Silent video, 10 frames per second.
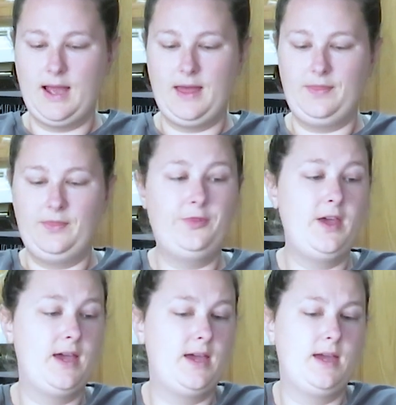And
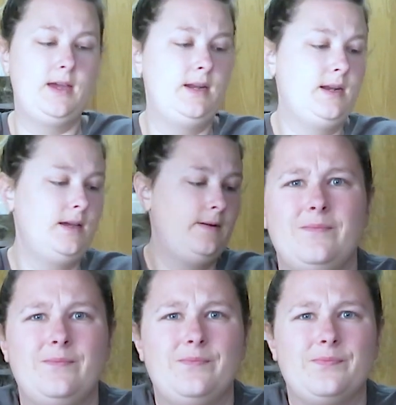then
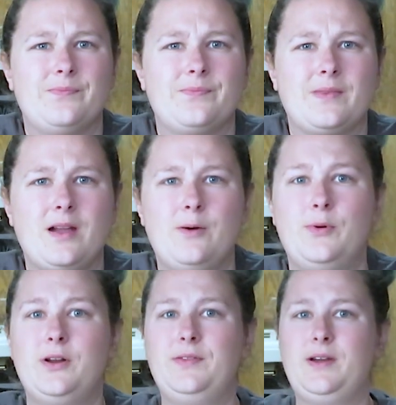I'll
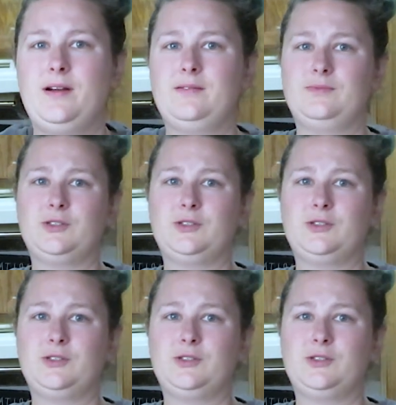put it there.